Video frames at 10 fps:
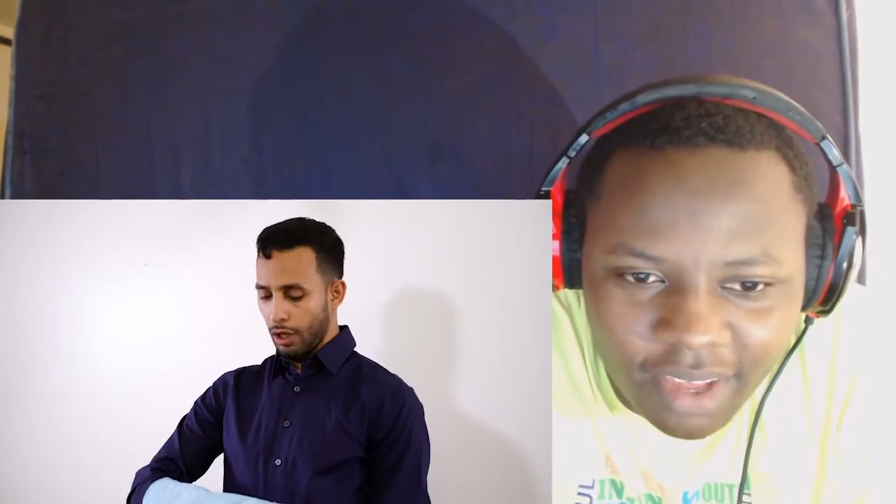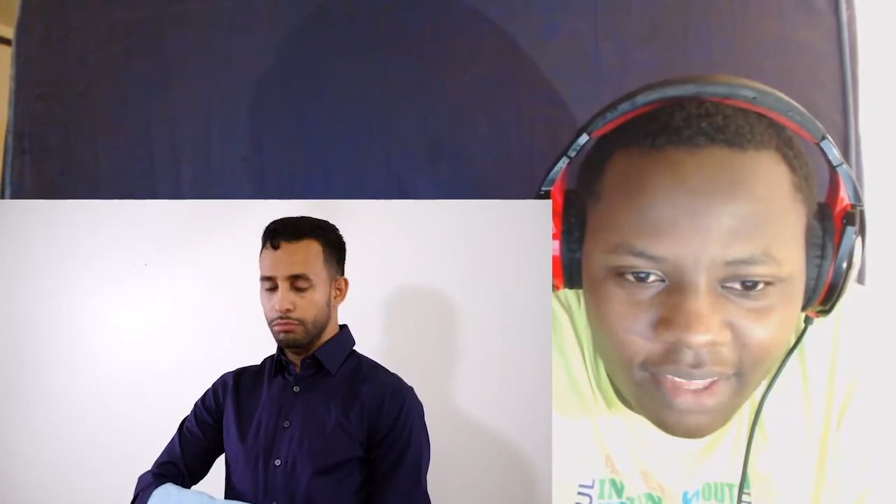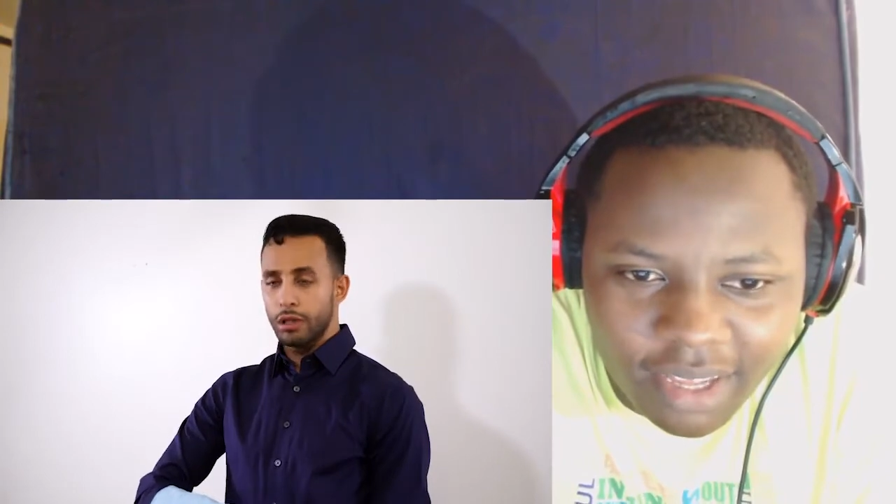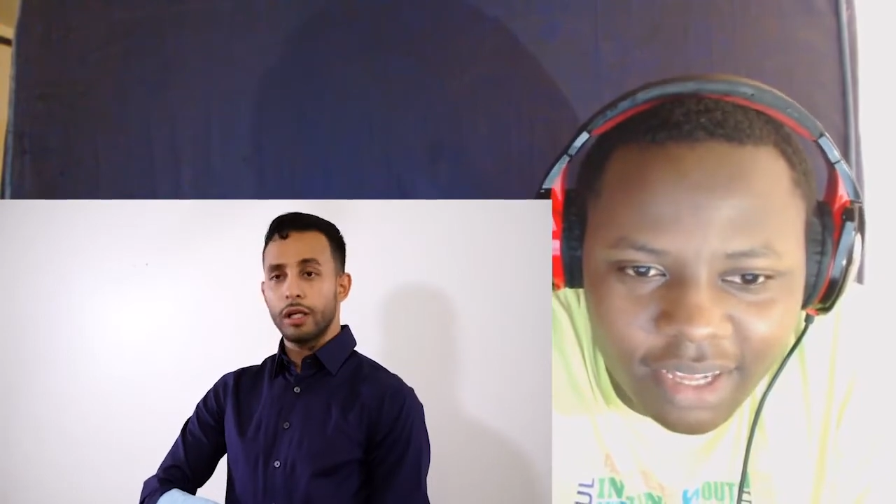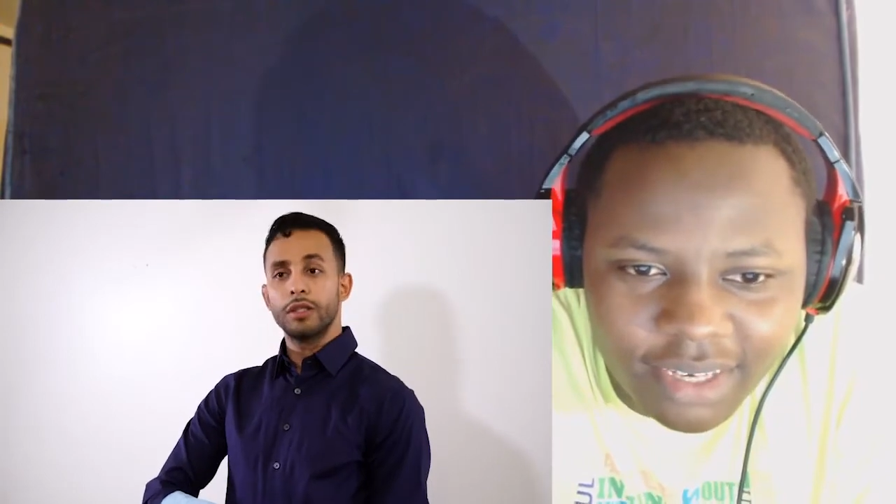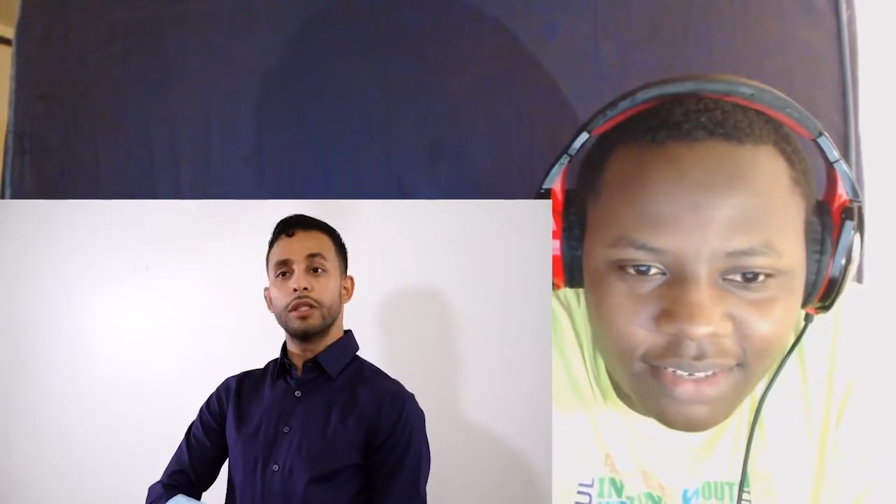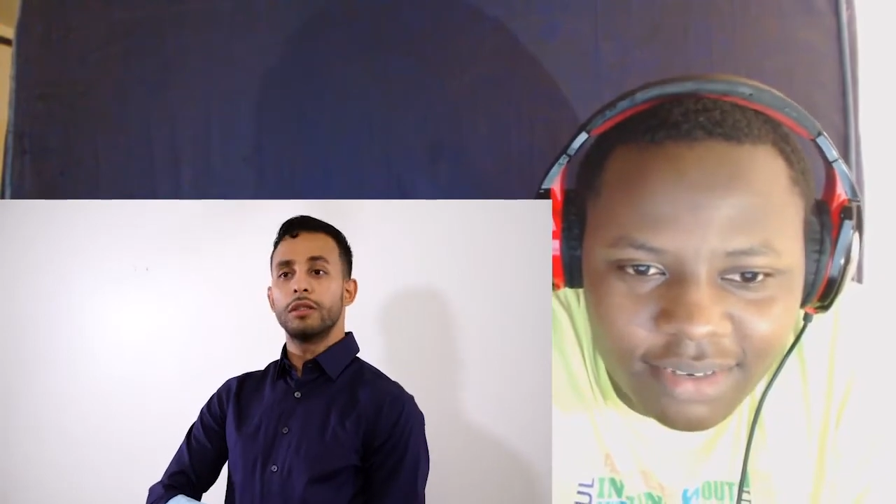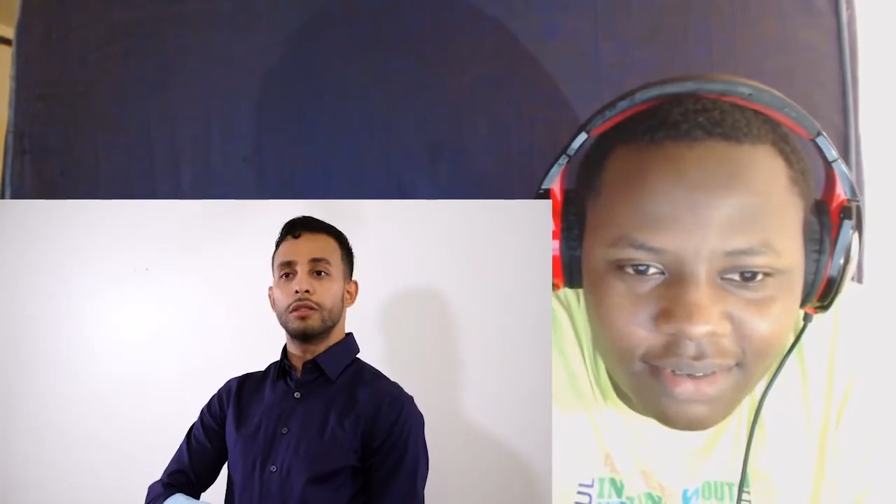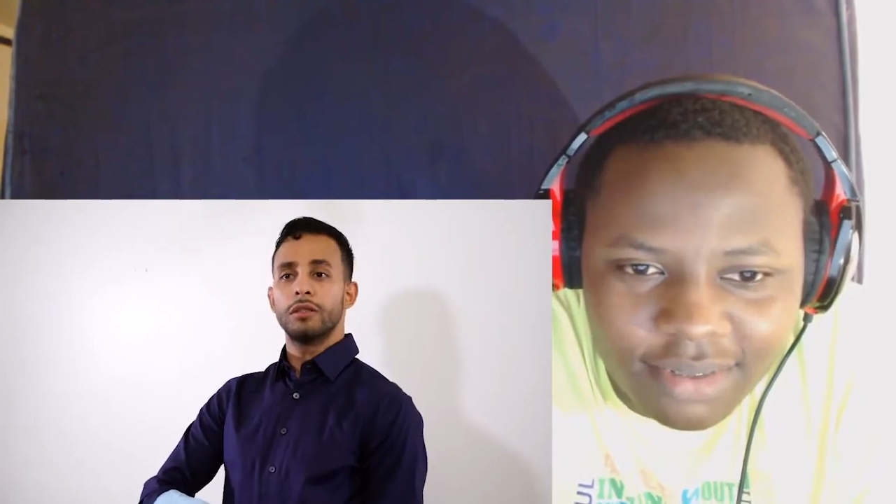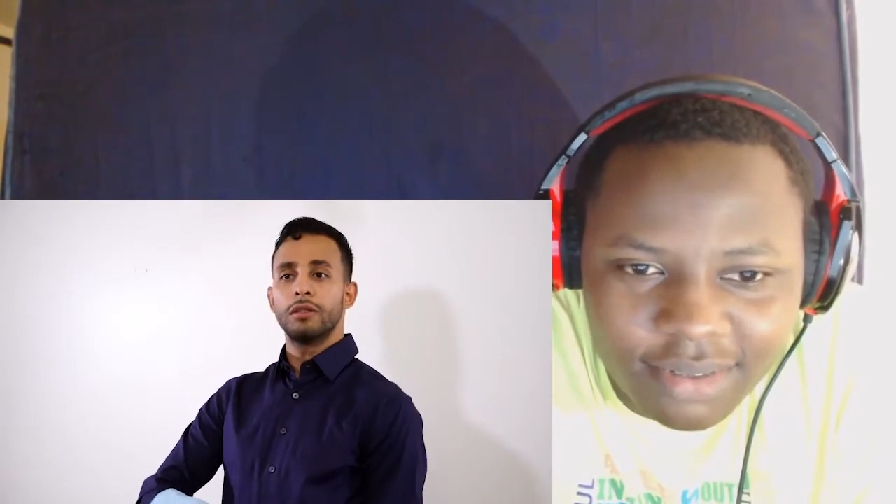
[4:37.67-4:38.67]
the girl
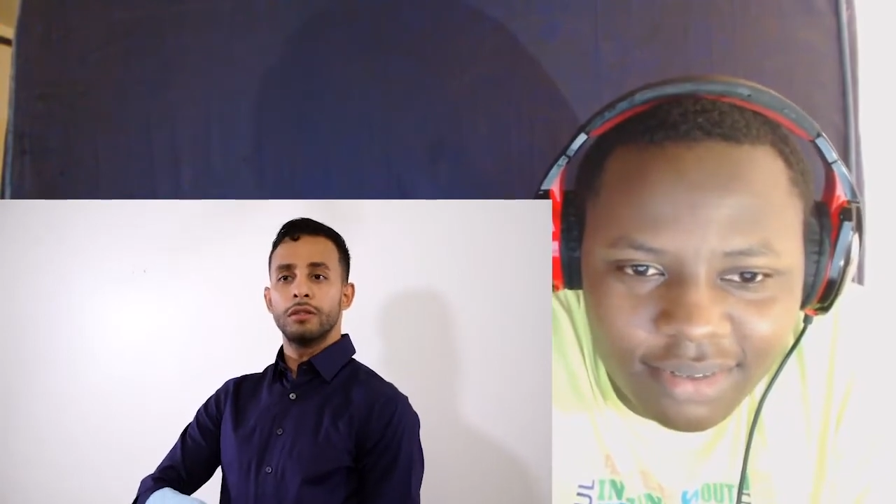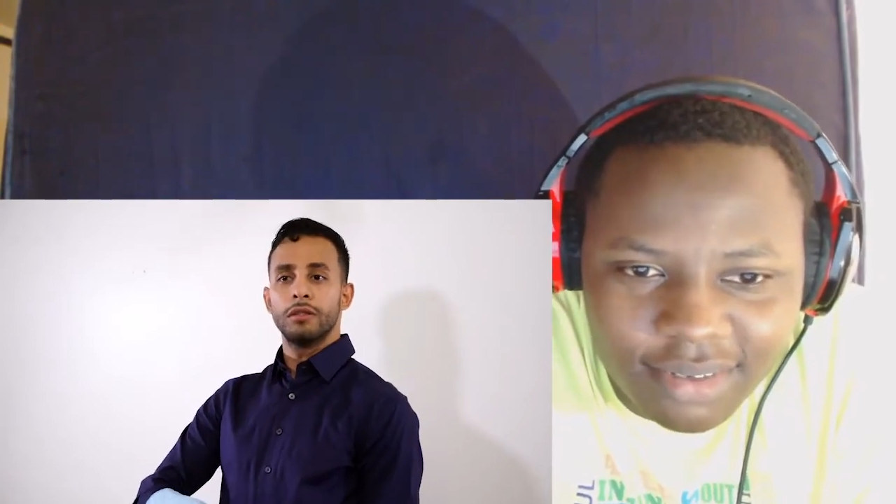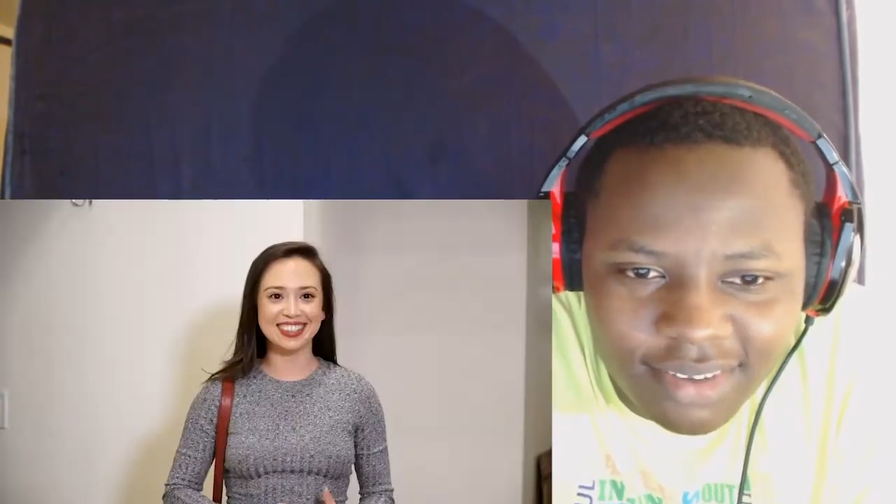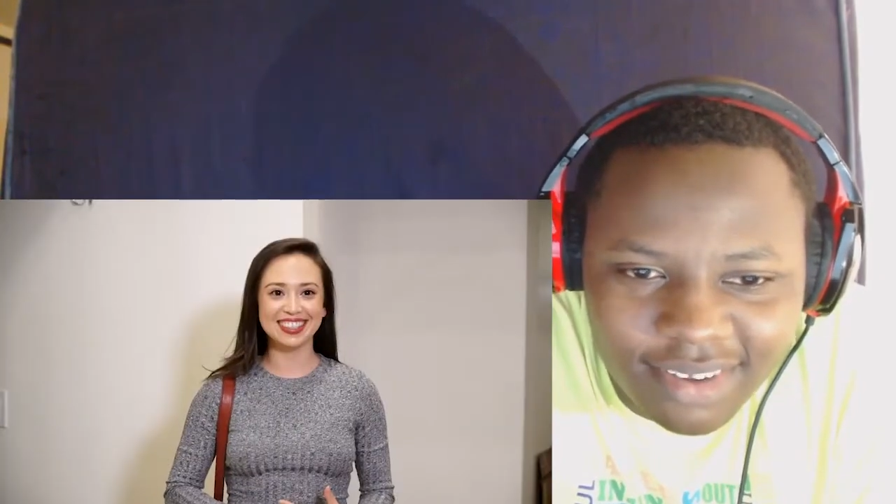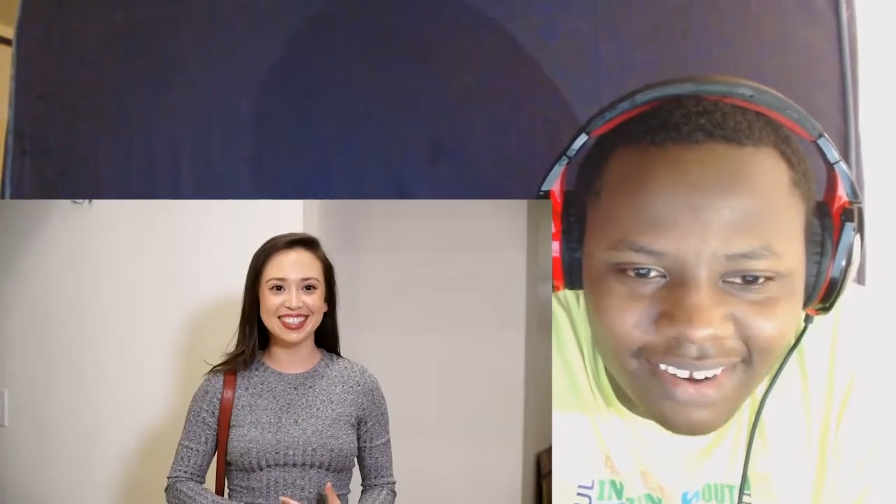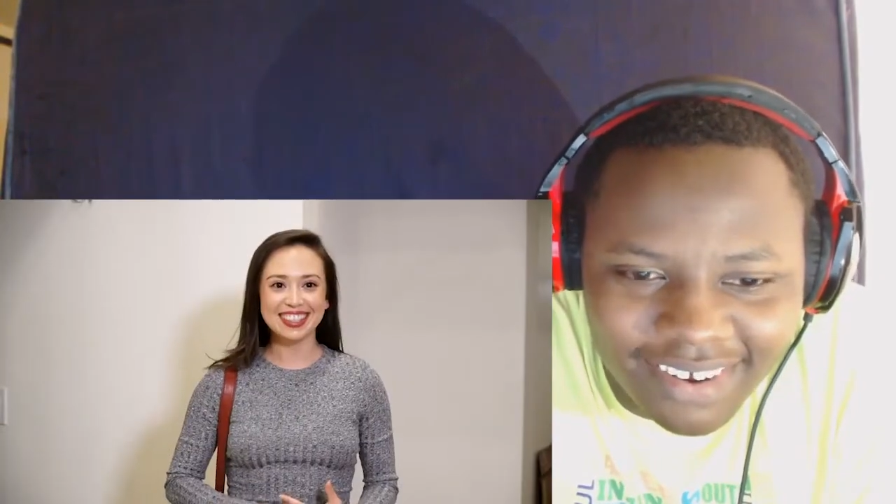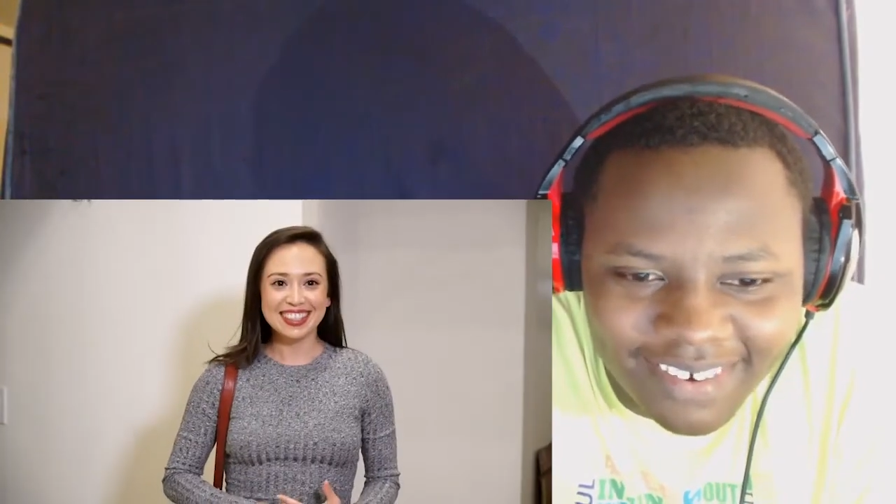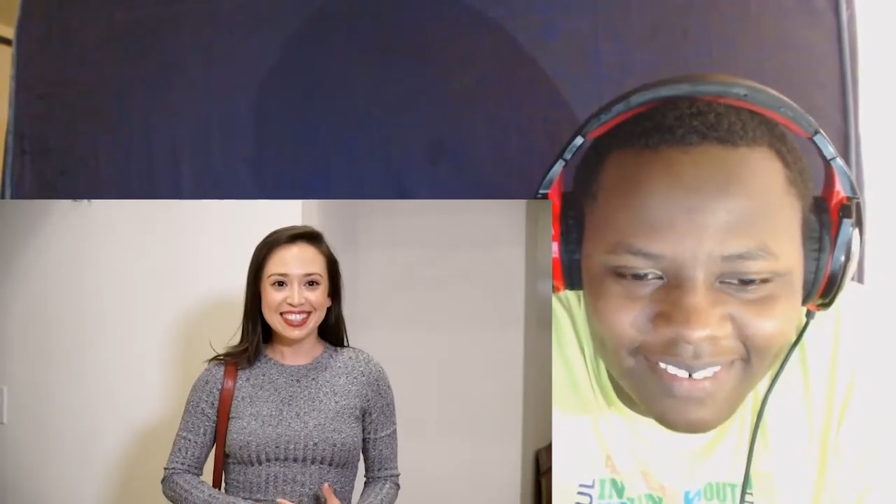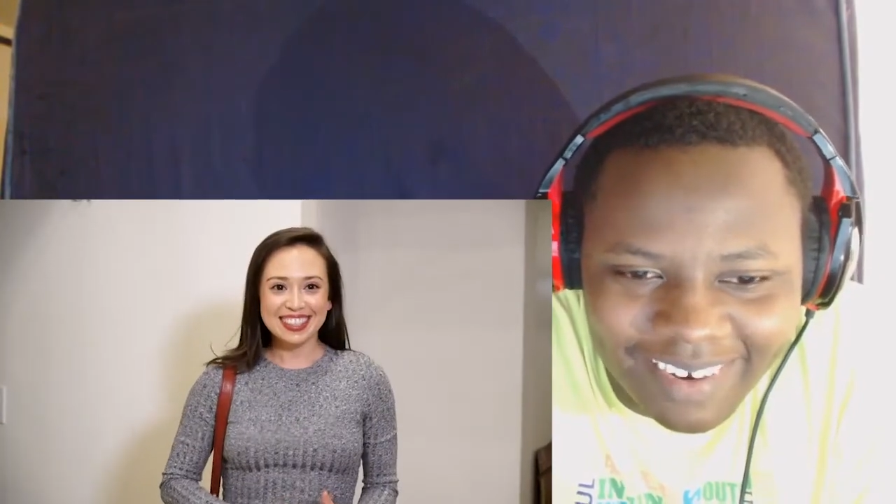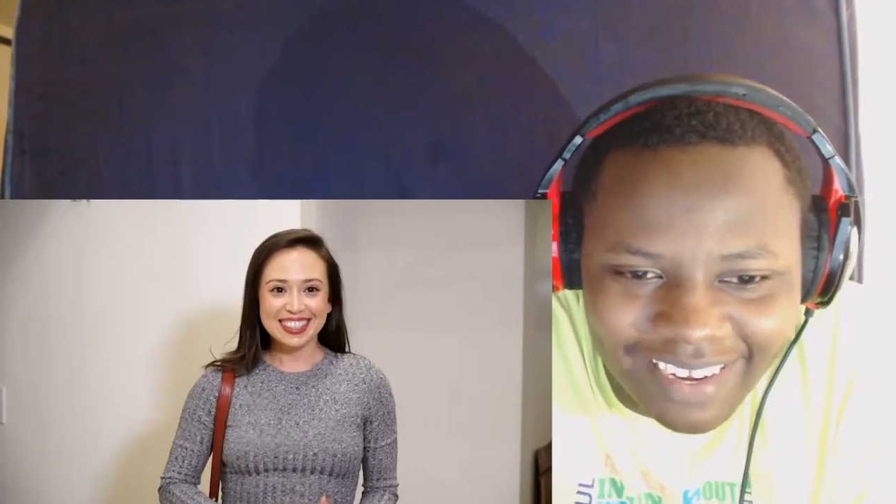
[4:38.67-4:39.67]
is...
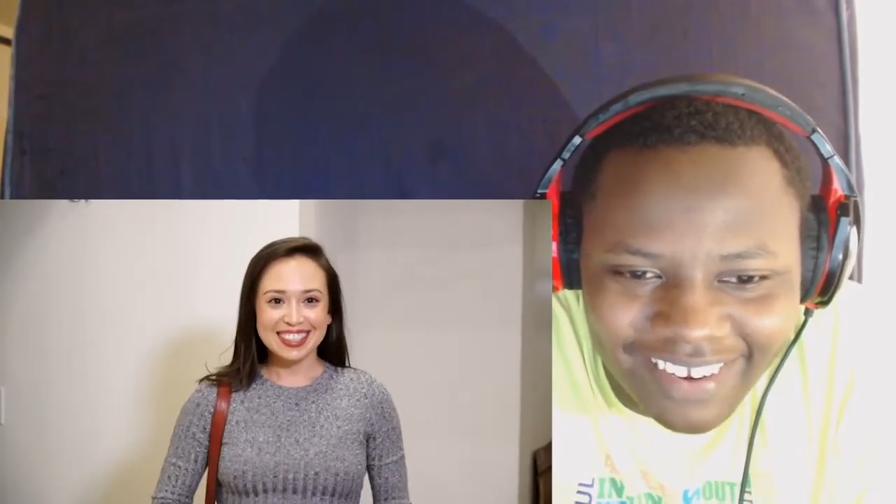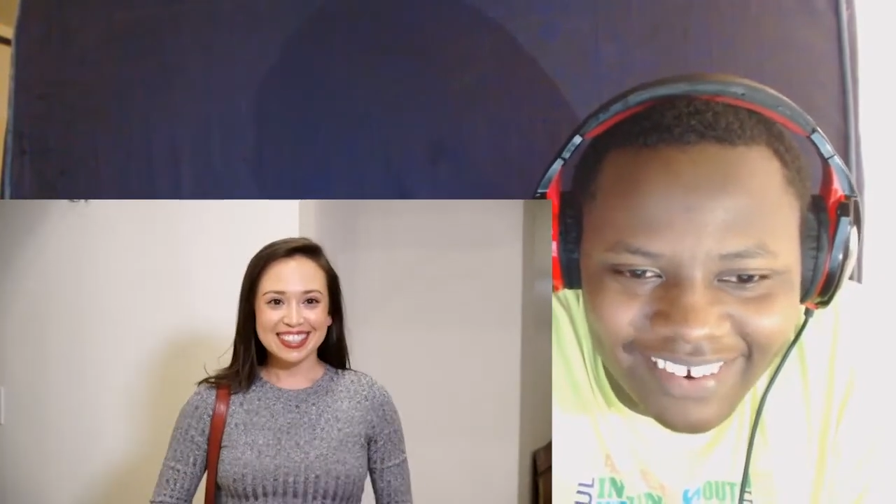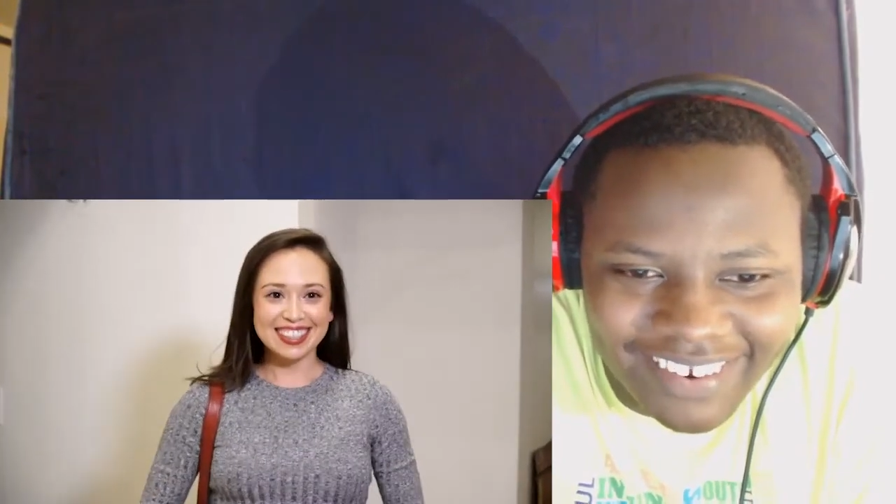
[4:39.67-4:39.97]
Oh my